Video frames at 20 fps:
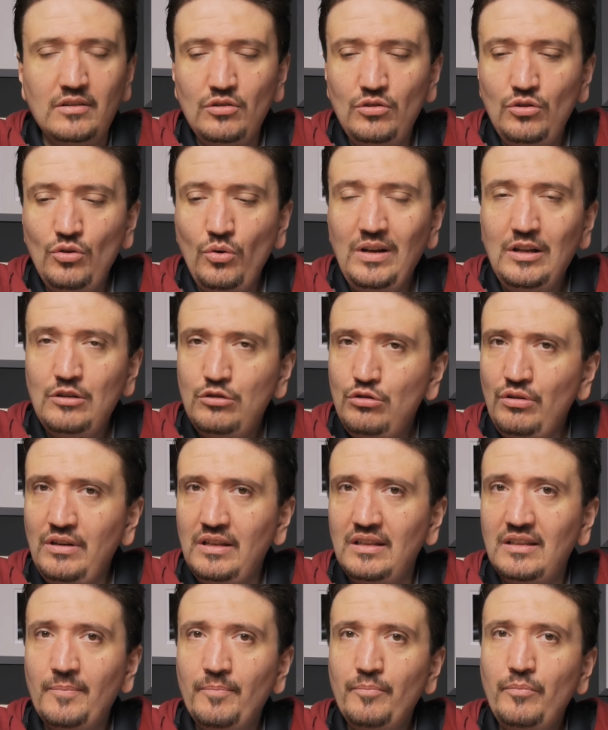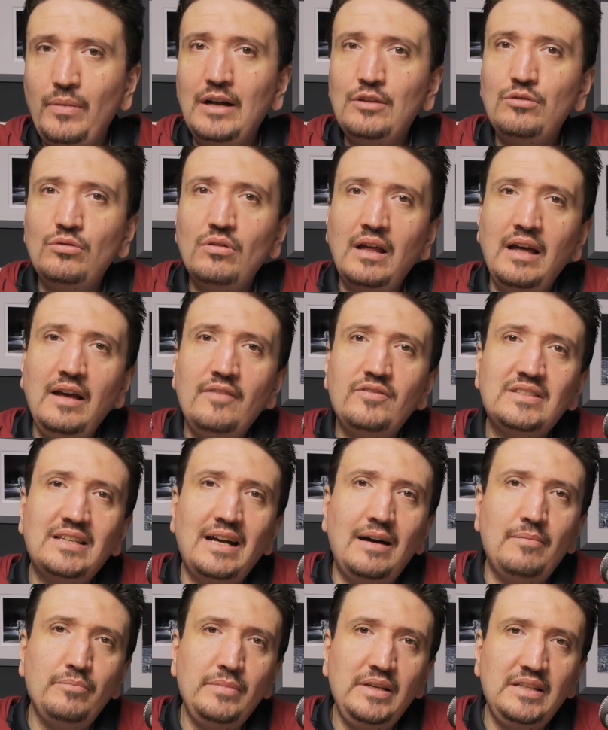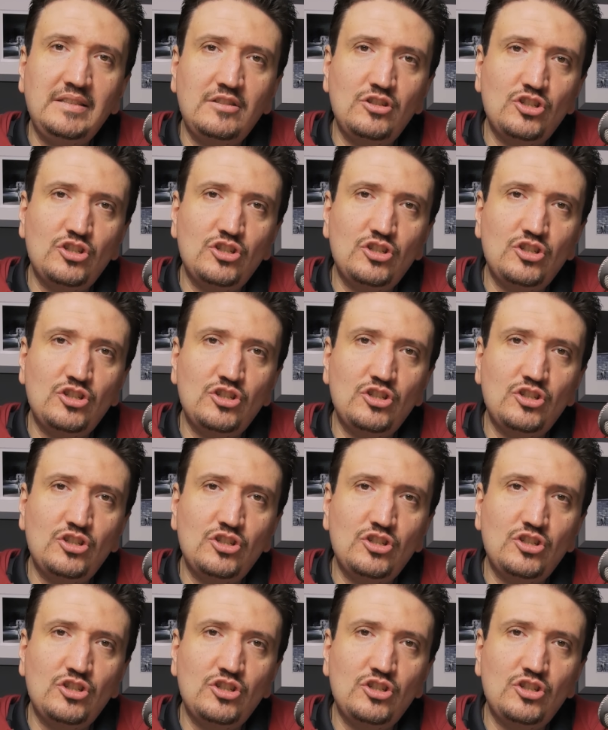you will do it, but you have some missed